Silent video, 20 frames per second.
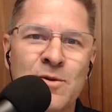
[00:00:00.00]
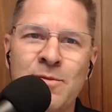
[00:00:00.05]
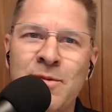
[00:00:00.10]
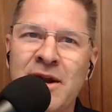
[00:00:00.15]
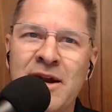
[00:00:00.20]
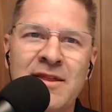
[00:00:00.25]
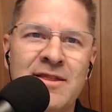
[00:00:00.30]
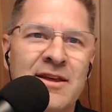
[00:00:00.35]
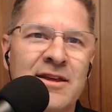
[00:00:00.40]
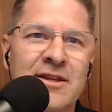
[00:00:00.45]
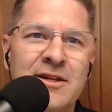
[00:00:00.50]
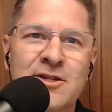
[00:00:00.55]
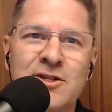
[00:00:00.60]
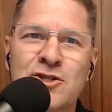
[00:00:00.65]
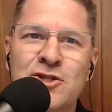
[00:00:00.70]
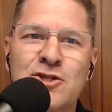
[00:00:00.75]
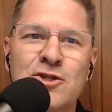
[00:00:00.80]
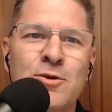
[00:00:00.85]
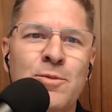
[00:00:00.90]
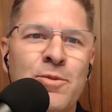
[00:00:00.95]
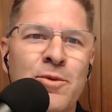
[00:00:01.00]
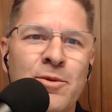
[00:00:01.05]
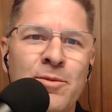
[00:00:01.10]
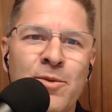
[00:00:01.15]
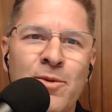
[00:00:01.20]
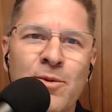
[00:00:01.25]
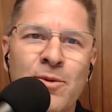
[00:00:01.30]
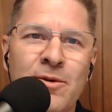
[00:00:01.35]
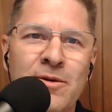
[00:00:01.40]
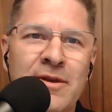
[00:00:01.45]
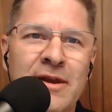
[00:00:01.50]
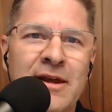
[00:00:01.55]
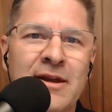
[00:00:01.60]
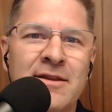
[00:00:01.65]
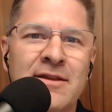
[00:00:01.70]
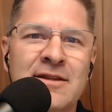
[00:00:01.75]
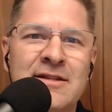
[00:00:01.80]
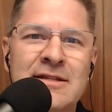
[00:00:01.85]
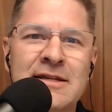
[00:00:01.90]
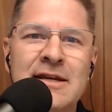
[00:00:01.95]
we made. I think that's super important
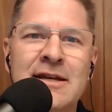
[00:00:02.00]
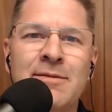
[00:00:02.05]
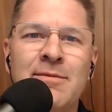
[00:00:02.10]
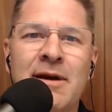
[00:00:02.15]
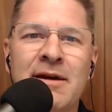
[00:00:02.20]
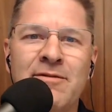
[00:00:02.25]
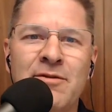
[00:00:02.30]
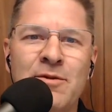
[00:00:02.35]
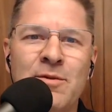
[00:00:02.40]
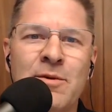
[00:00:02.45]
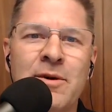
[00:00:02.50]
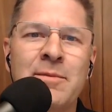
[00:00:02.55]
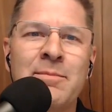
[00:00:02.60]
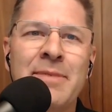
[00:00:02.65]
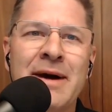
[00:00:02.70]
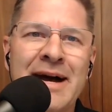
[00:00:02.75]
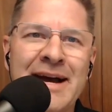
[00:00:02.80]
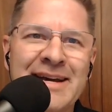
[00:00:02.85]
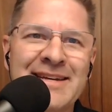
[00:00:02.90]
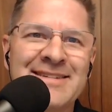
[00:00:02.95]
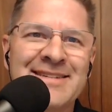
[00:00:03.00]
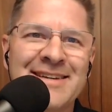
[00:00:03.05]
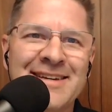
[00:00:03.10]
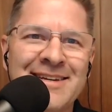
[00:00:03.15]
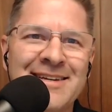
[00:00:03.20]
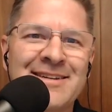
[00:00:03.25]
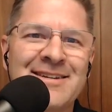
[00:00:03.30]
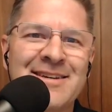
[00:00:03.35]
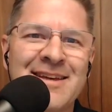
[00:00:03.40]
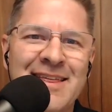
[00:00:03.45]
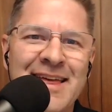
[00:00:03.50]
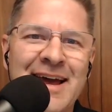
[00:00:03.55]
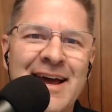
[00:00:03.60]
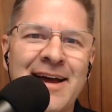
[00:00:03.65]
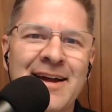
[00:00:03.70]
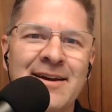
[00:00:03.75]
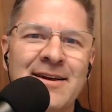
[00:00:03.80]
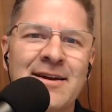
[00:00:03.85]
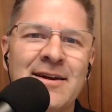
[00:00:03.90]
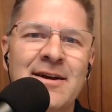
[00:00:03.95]
that in the team everyone buys into
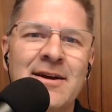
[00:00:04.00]
that